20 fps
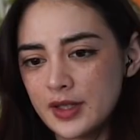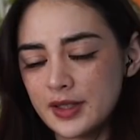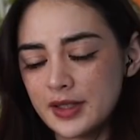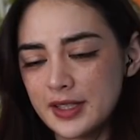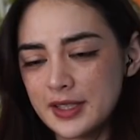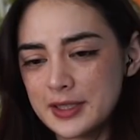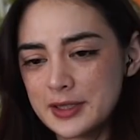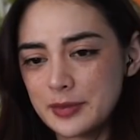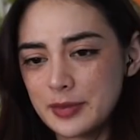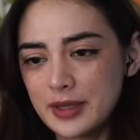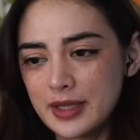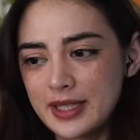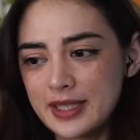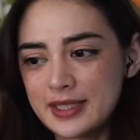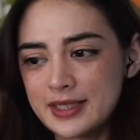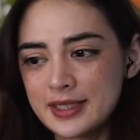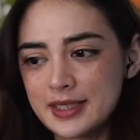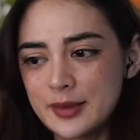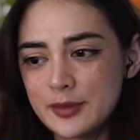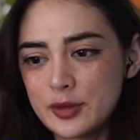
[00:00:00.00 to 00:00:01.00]
This place
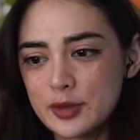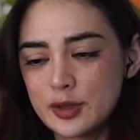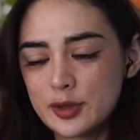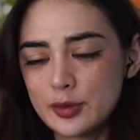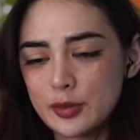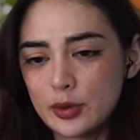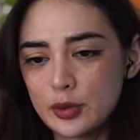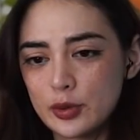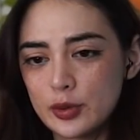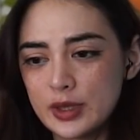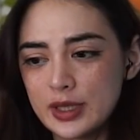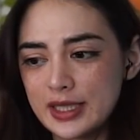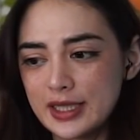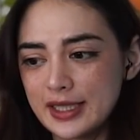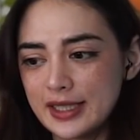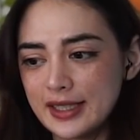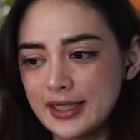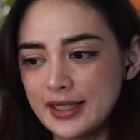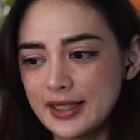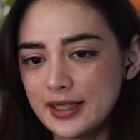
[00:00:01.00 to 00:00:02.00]
seems
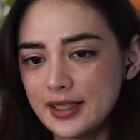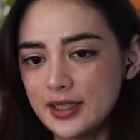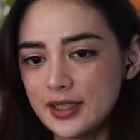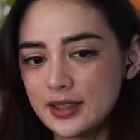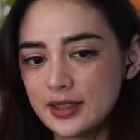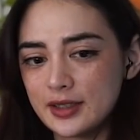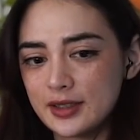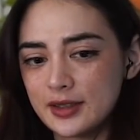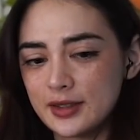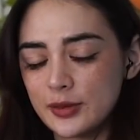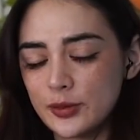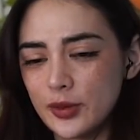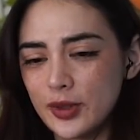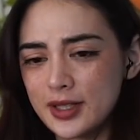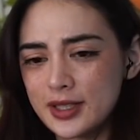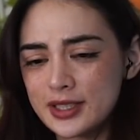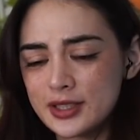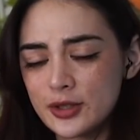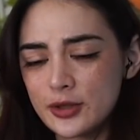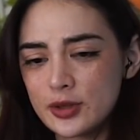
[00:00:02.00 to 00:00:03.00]
spooky. Why
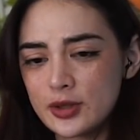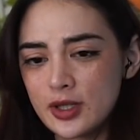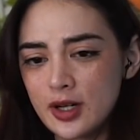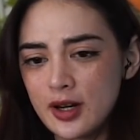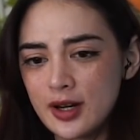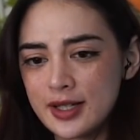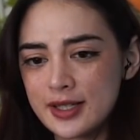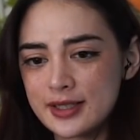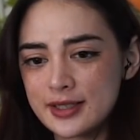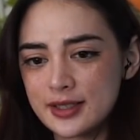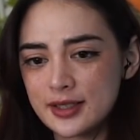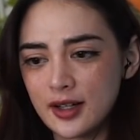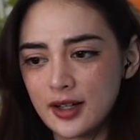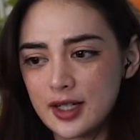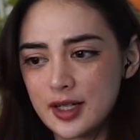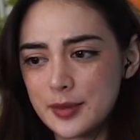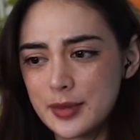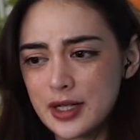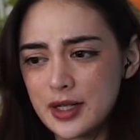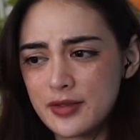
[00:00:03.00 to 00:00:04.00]
is it so dark inside
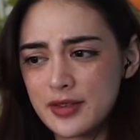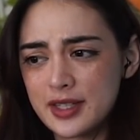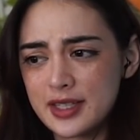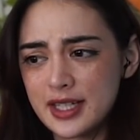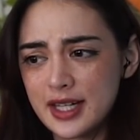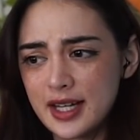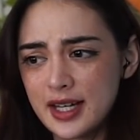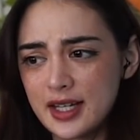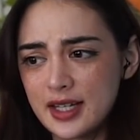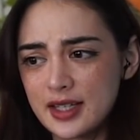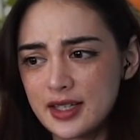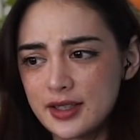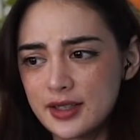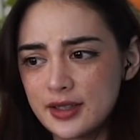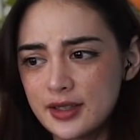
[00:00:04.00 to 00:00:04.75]
in the middle of the day?